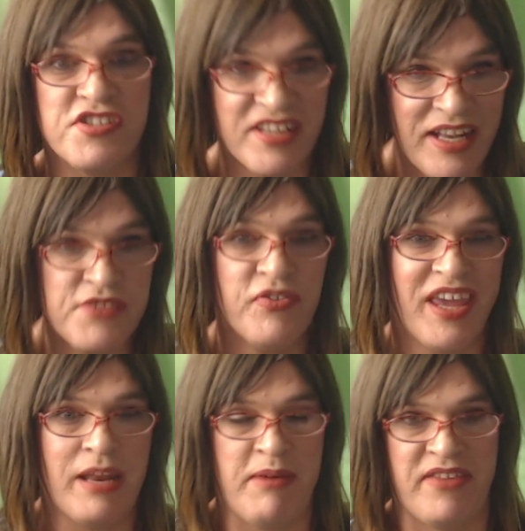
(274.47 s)
So let's
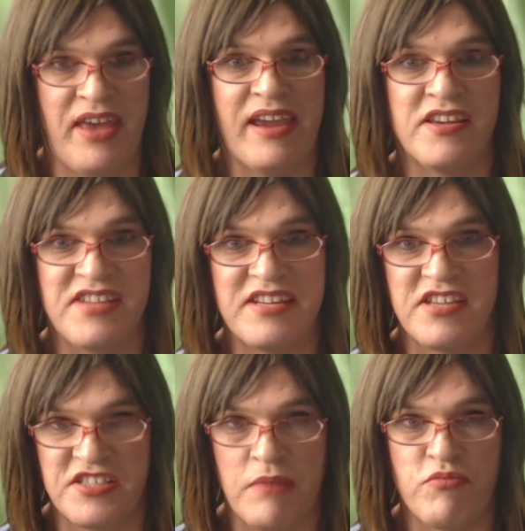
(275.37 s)
forget about that because that's a
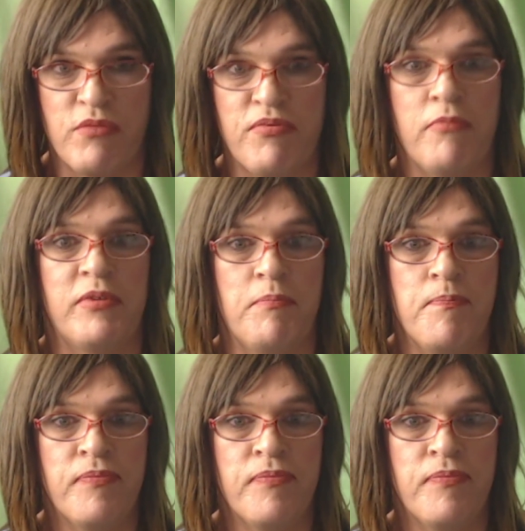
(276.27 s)
temporary problem.